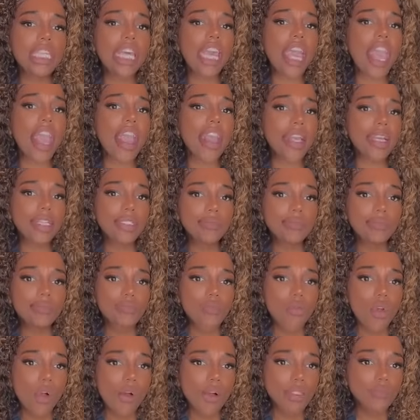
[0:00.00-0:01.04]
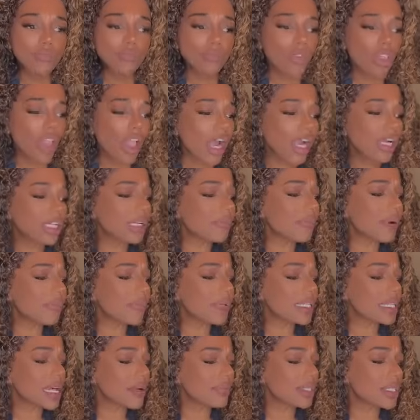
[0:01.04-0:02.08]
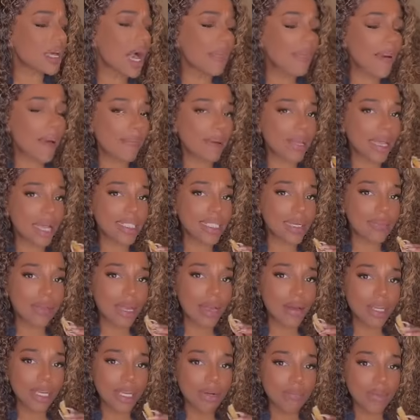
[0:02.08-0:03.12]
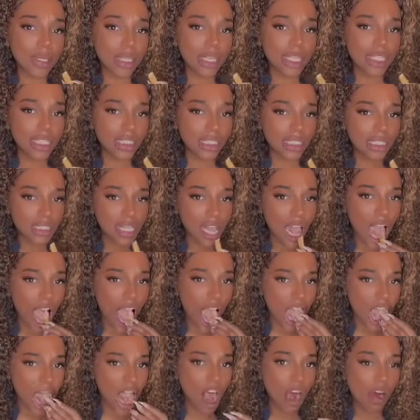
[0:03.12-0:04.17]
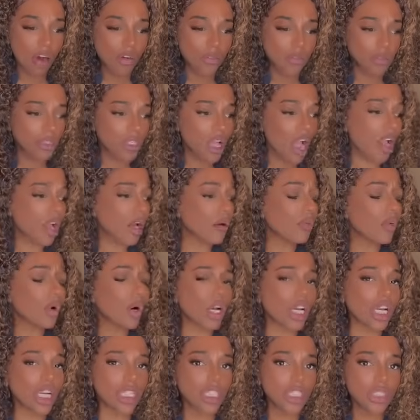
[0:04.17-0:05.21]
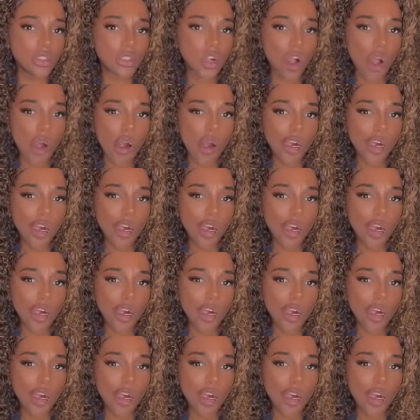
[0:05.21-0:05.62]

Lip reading: D, can you bring me some salt, pepper, ketchup down here, please? And a water.